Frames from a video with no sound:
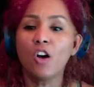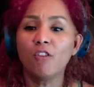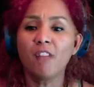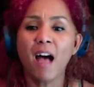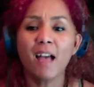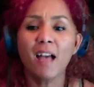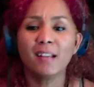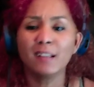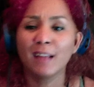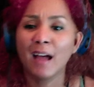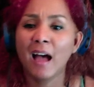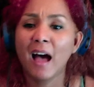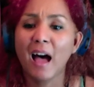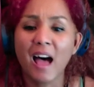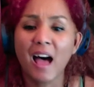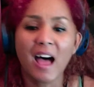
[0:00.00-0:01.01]
right
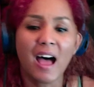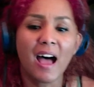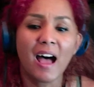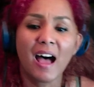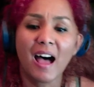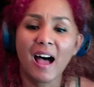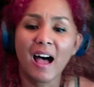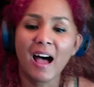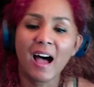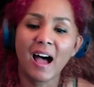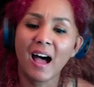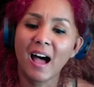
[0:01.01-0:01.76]
now.